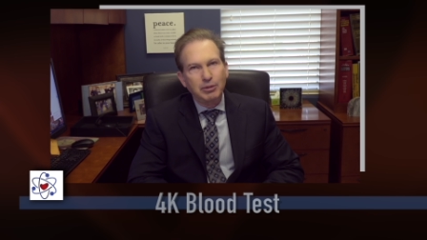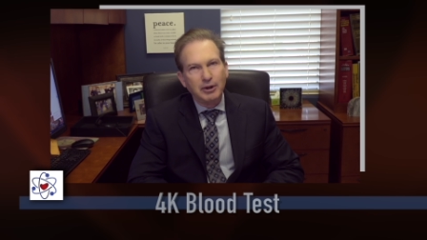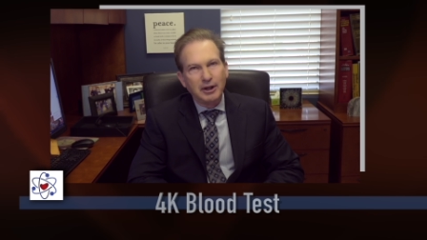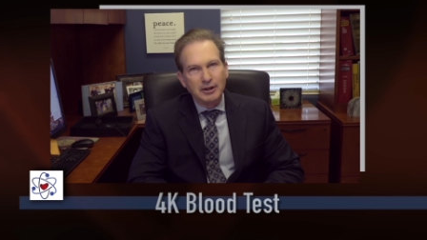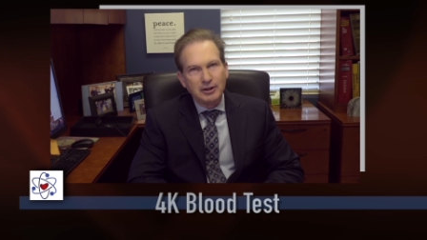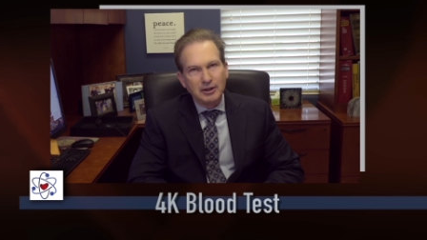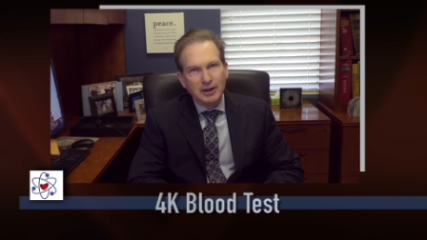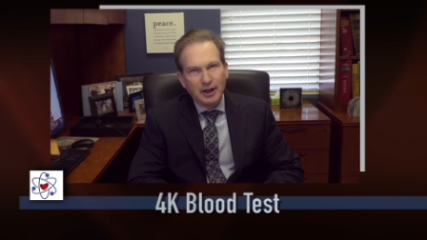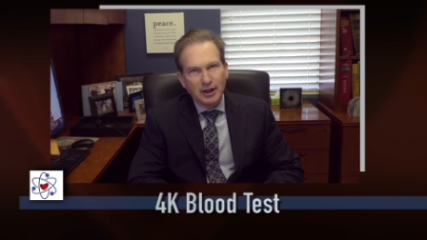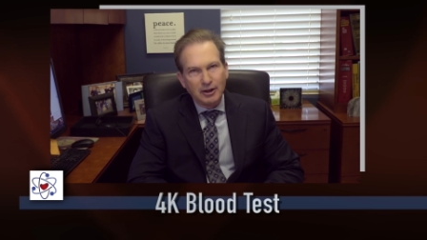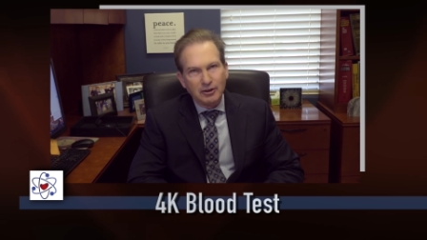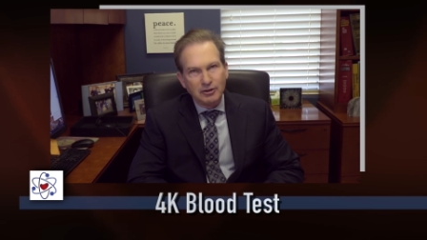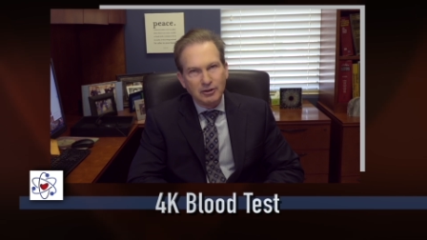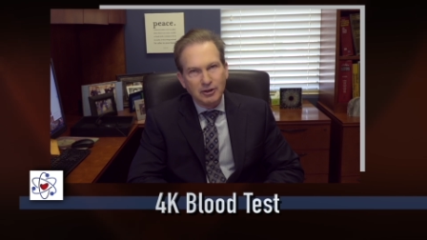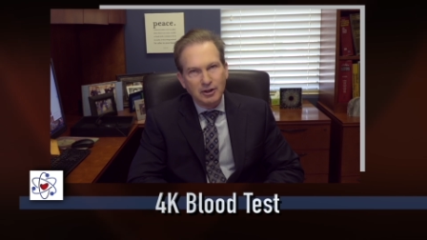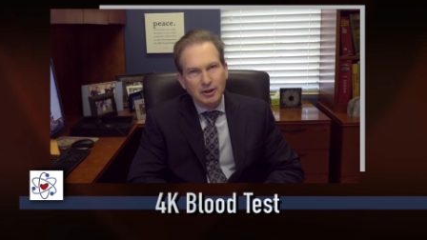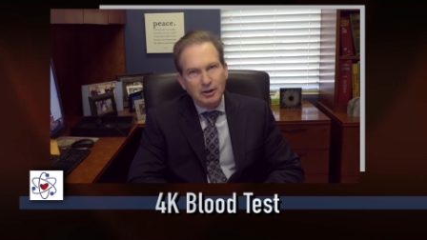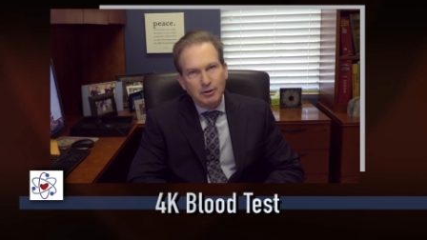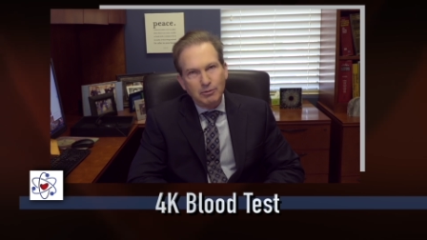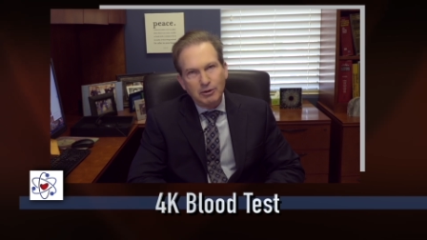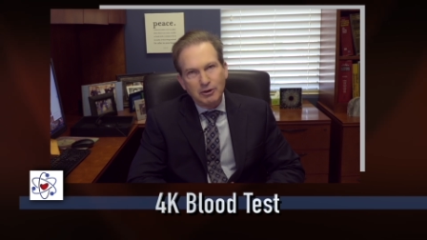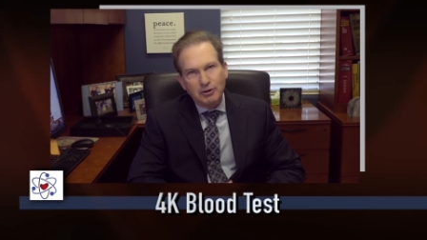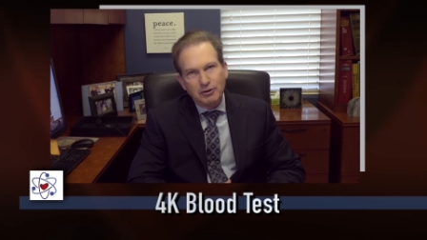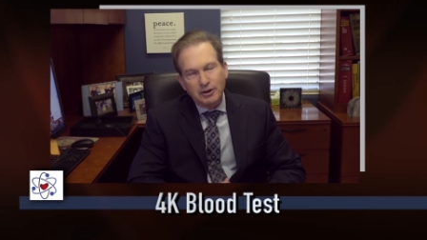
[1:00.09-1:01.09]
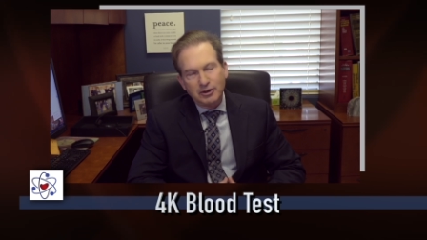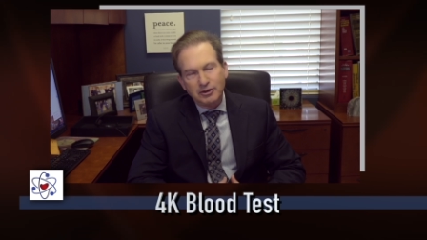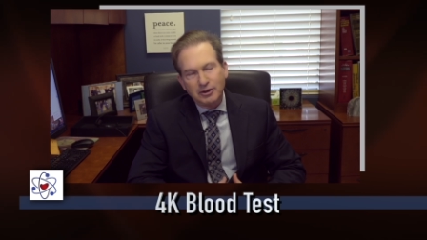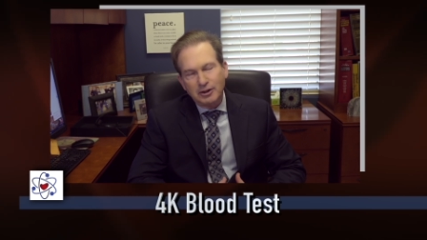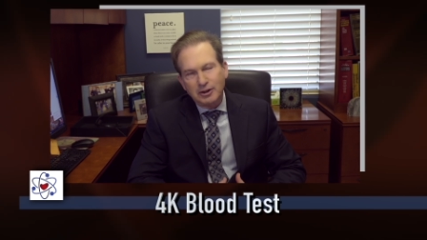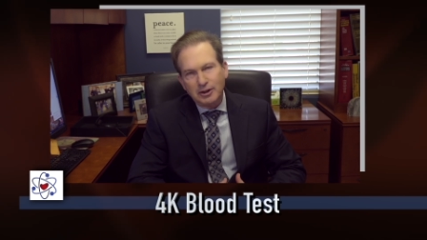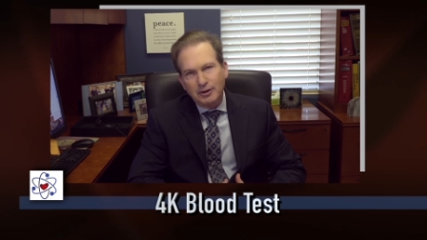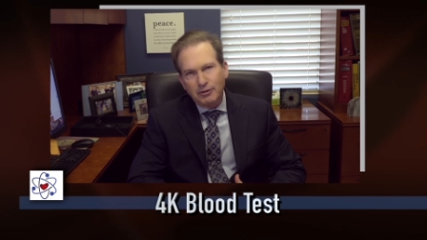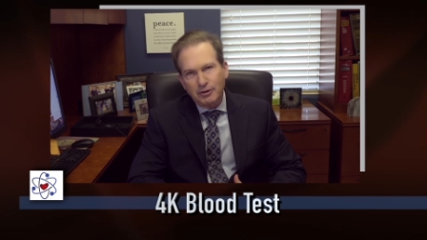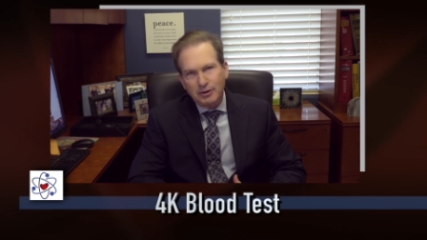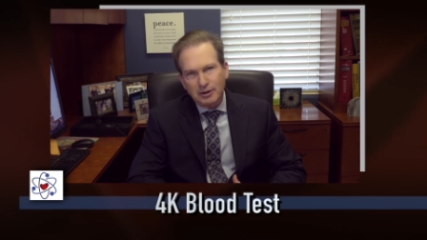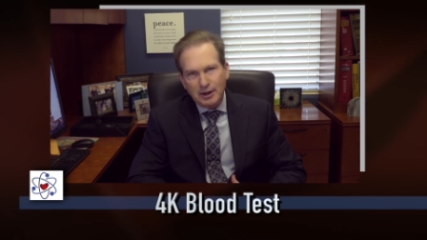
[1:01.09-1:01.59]
blood test, which looks
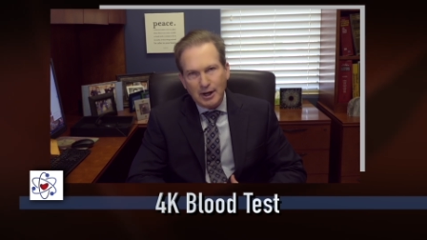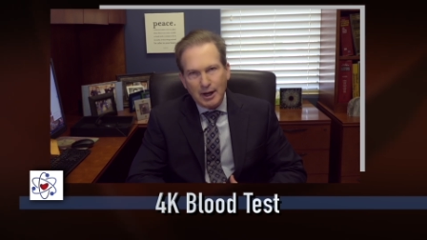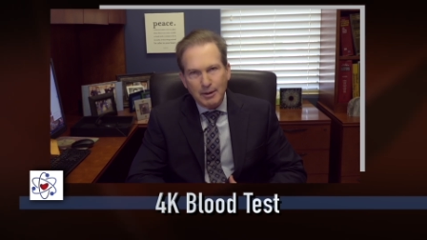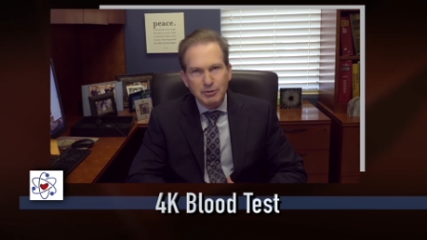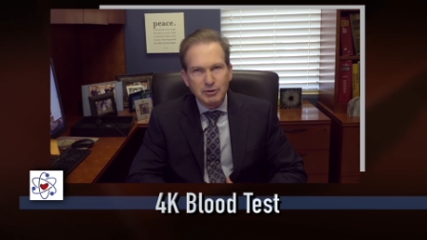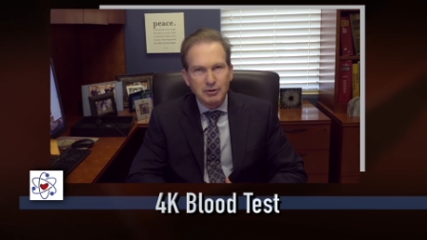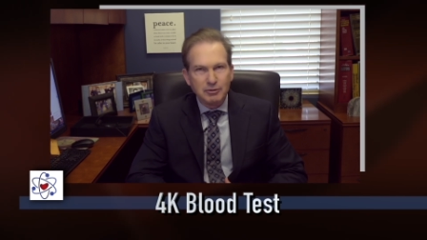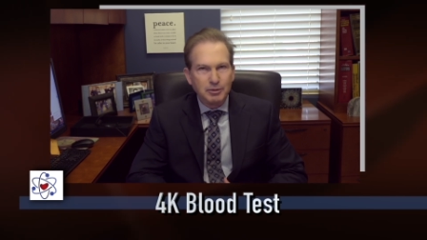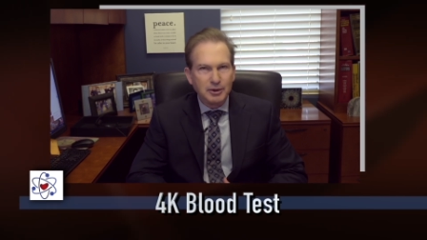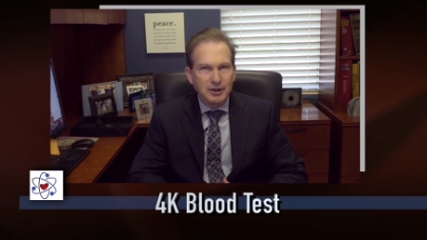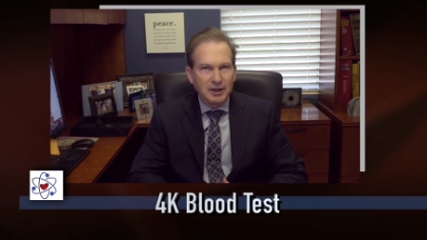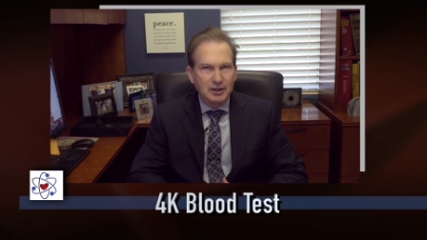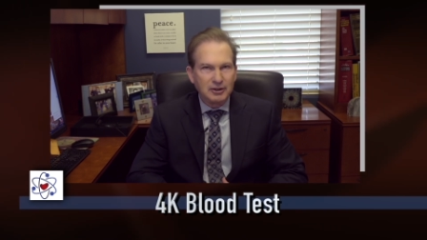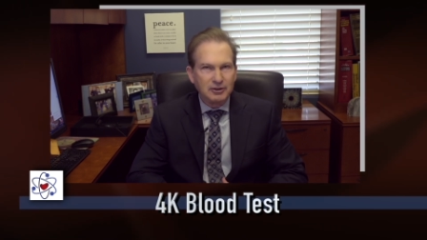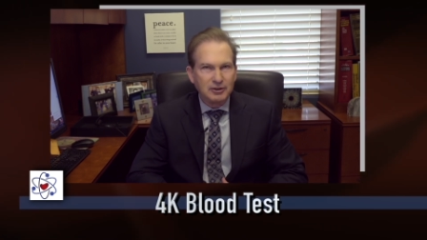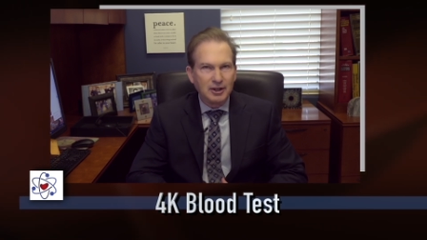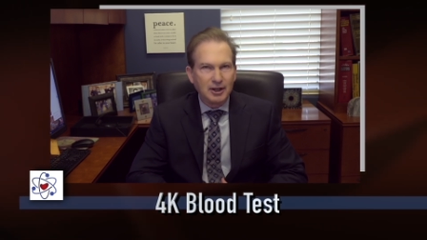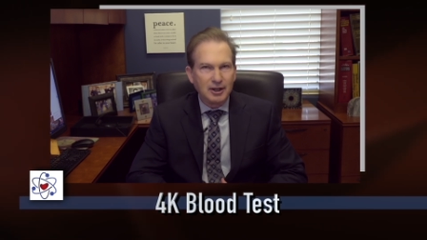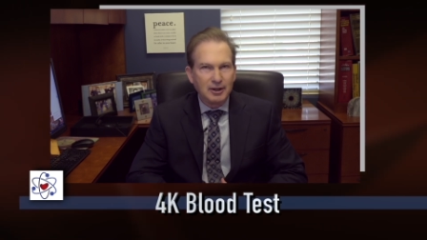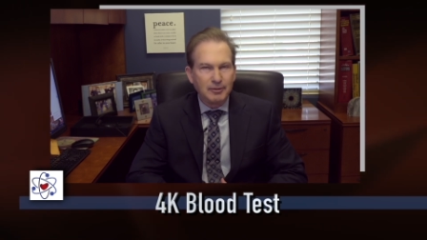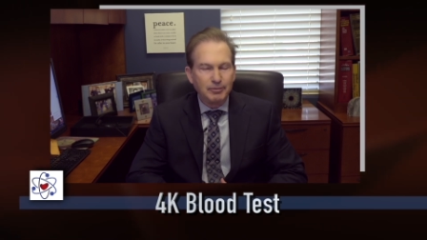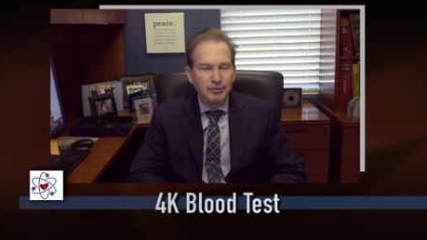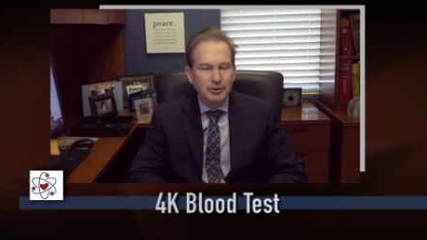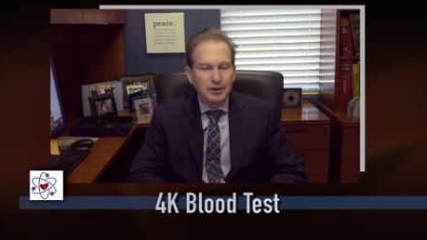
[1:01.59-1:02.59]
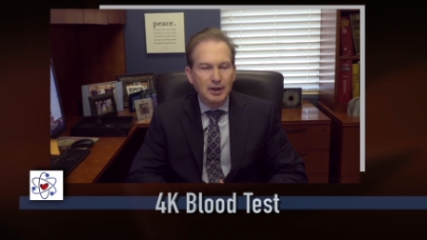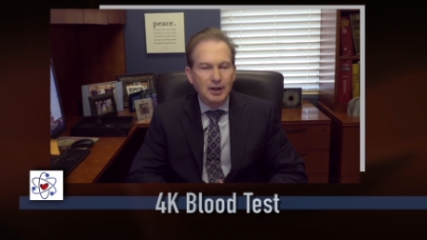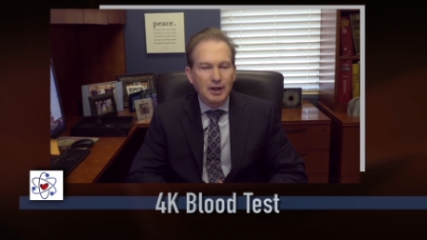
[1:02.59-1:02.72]
at different types of PSA.